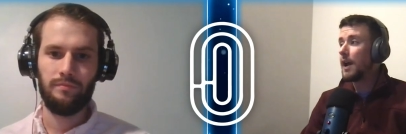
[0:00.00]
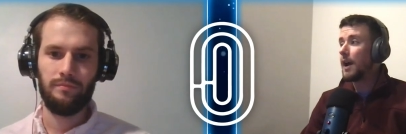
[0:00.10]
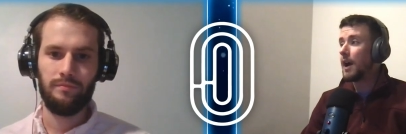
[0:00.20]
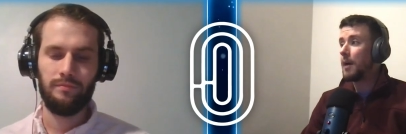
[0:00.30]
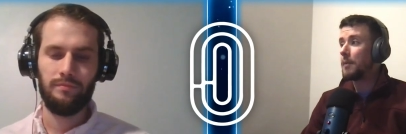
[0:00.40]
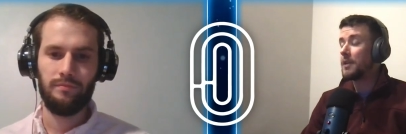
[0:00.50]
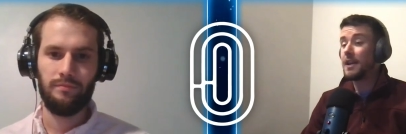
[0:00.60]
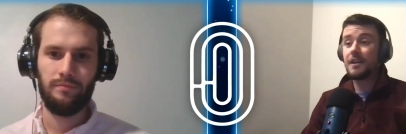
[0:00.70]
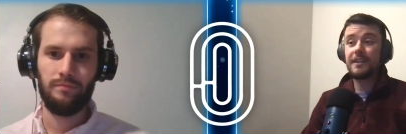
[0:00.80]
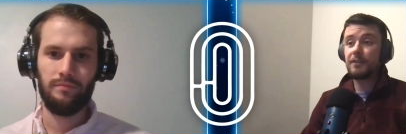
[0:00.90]
Speaker 1: um, and
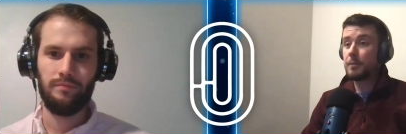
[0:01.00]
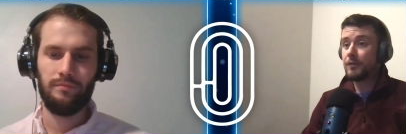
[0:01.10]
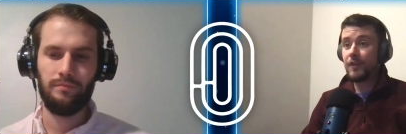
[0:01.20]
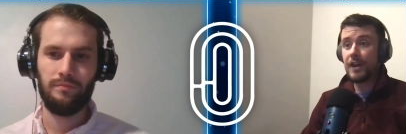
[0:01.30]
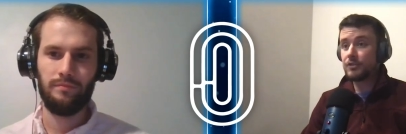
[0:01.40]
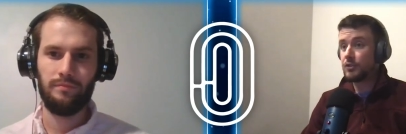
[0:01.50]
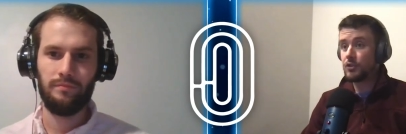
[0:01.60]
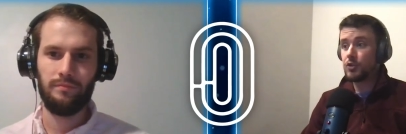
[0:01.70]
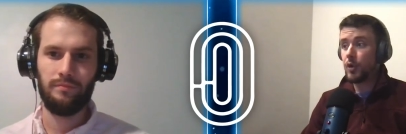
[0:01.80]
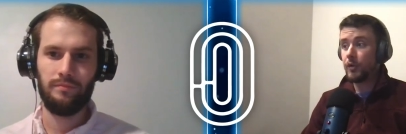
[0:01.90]
they had never been faster
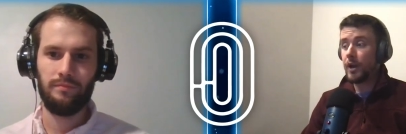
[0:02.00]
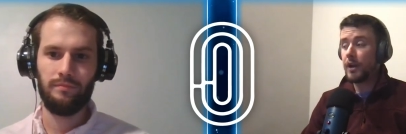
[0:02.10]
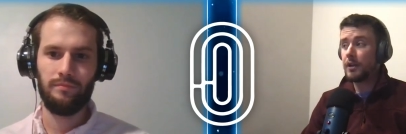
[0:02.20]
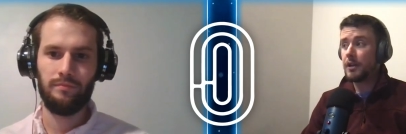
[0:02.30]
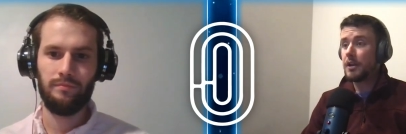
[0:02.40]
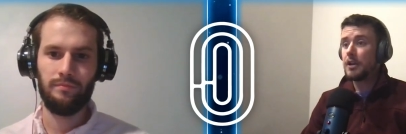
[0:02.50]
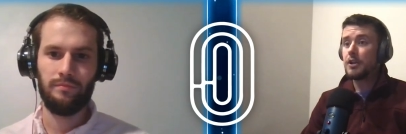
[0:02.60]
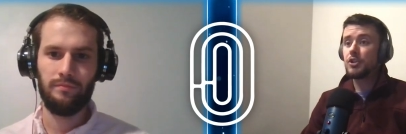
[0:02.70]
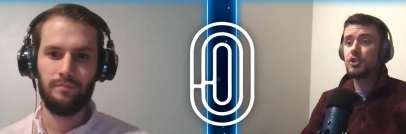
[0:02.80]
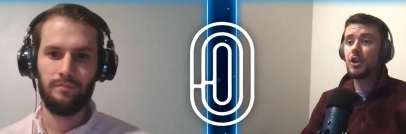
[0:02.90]
than 209
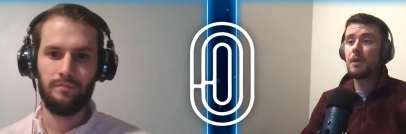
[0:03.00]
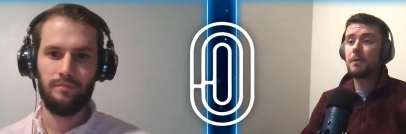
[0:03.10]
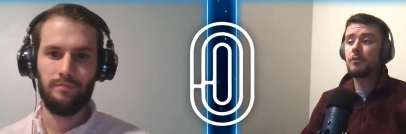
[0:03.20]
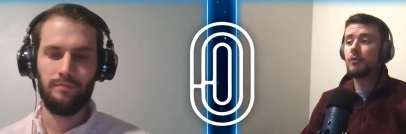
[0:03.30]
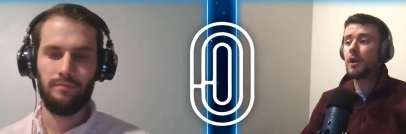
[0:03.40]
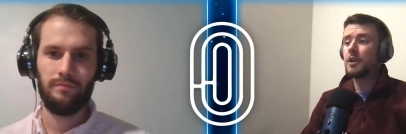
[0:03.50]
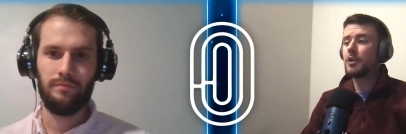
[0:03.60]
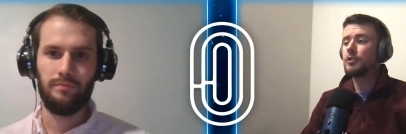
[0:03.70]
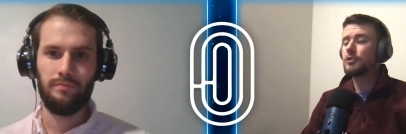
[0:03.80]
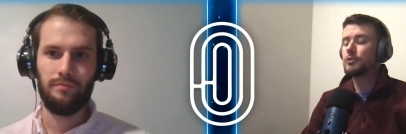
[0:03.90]
she had been running
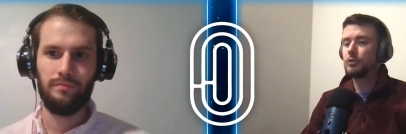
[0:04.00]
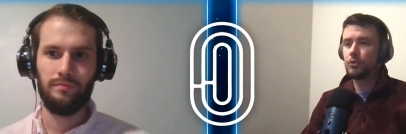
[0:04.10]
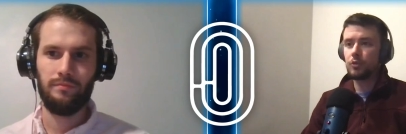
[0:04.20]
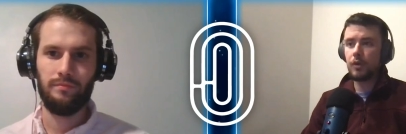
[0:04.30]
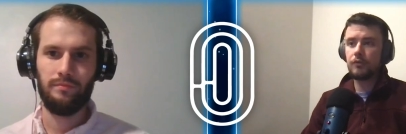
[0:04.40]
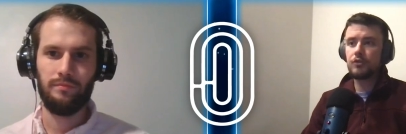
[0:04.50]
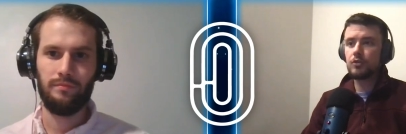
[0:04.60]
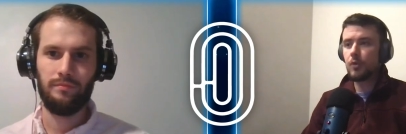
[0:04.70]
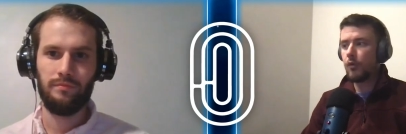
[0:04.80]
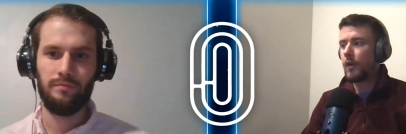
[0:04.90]
a slew of
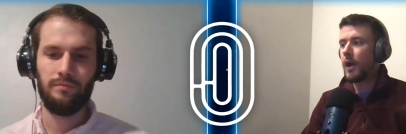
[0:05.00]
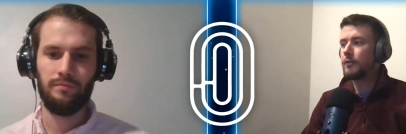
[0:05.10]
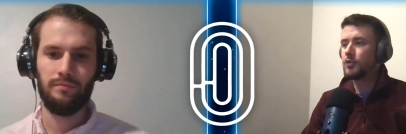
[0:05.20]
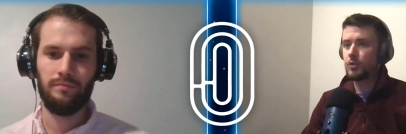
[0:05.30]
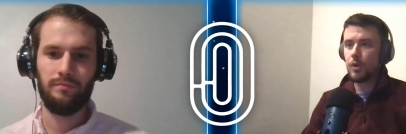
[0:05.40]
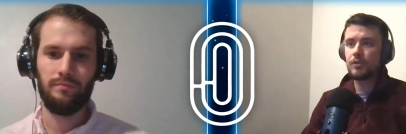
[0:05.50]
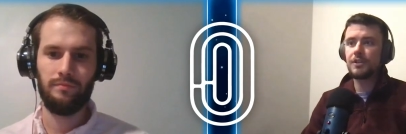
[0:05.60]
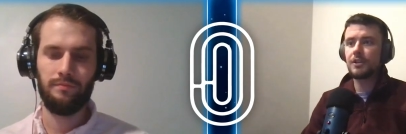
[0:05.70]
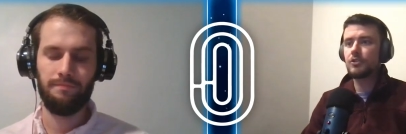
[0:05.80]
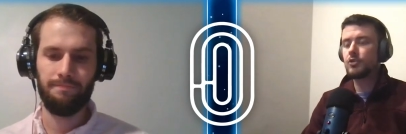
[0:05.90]
205,
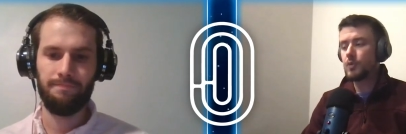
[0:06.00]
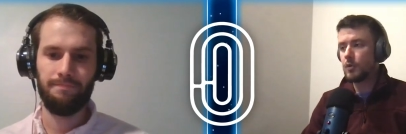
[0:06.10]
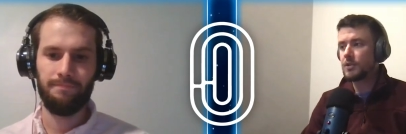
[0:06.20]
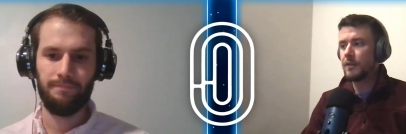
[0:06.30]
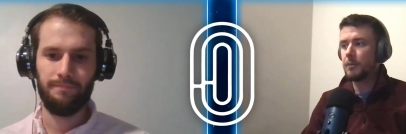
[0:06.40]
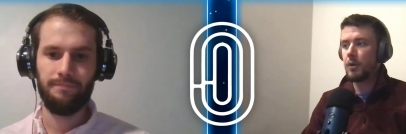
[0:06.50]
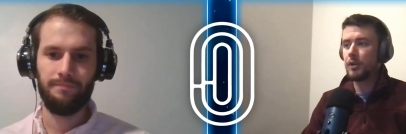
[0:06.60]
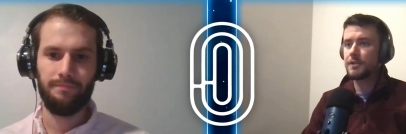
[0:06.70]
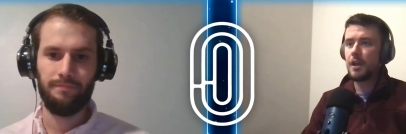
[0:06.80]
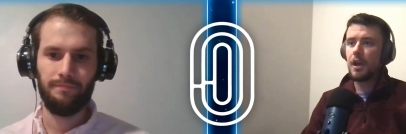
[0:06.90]
206, 207
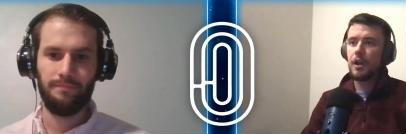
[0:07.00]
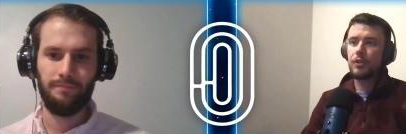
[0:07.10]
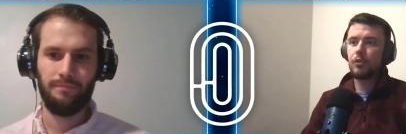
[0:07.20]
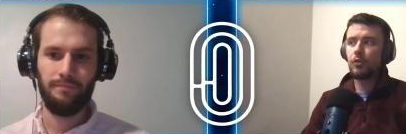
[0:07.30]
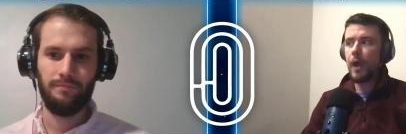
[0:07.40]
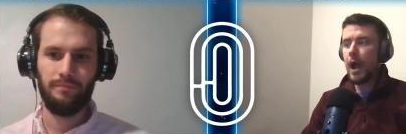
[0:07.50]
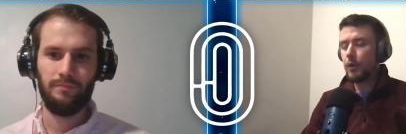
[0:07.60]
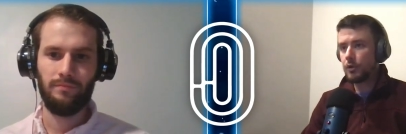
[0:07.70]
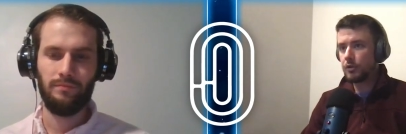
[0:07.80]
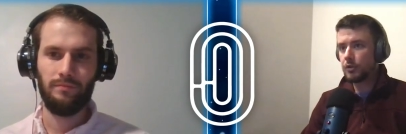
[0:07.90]
marks
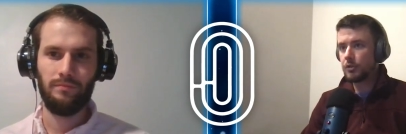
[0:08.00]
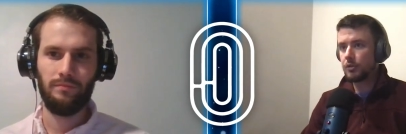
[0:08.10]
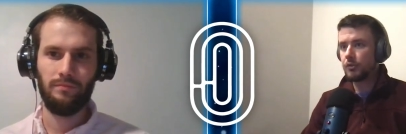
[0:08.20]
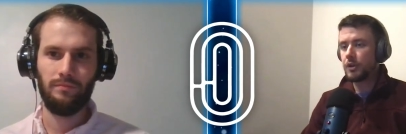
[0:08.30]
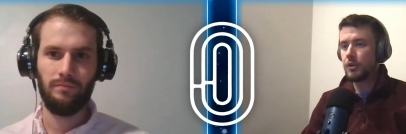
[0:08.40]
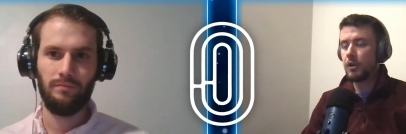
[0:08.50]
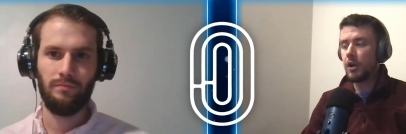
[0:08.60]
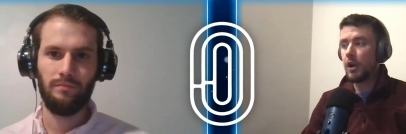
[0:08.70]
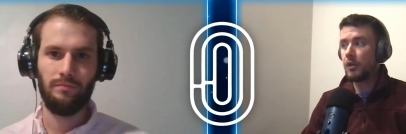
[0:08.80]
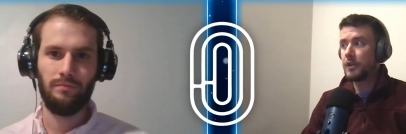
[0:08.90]
throughout her career uh, on